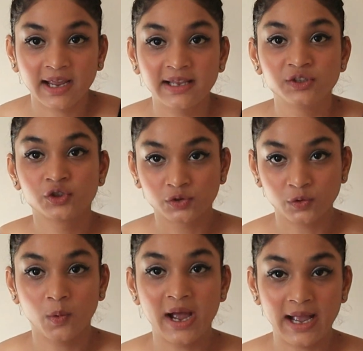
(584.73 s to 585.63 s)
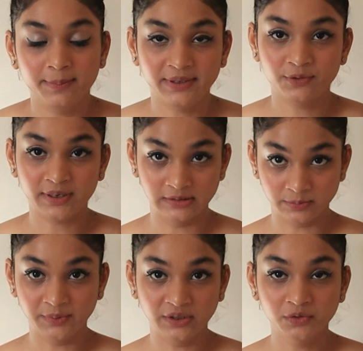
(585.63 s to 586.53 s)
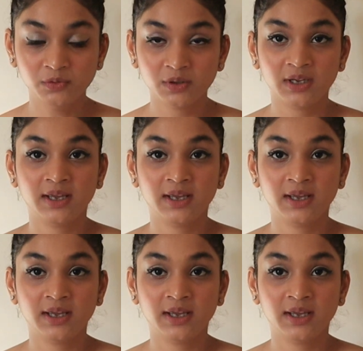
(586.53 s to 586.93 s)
and so happy to help you.